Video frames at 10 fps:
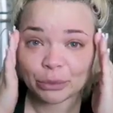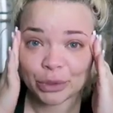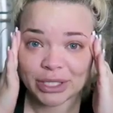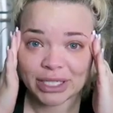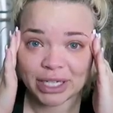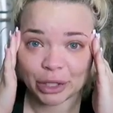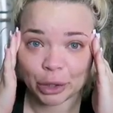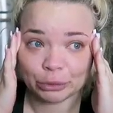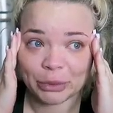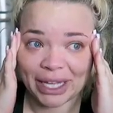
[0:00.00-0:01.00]
prison in your
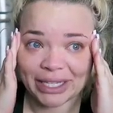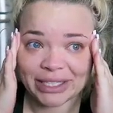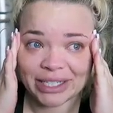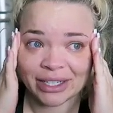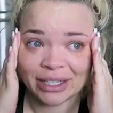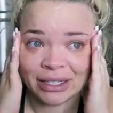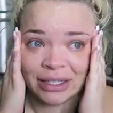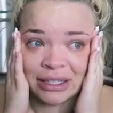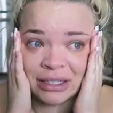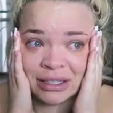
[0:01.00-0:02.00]
own mind.
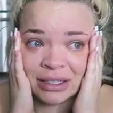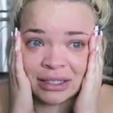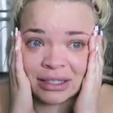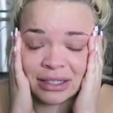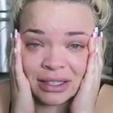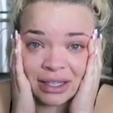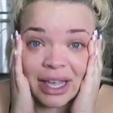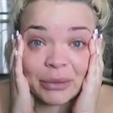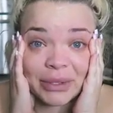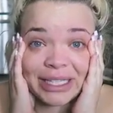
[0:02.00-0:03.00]

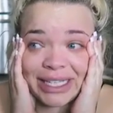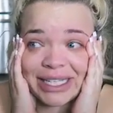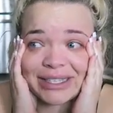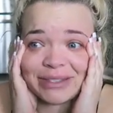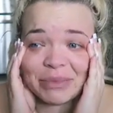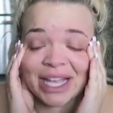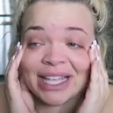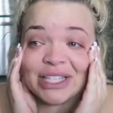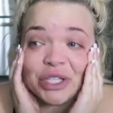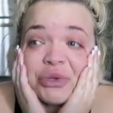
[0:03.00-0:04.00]
It really is,
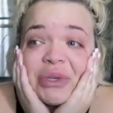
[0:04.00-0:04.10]
because you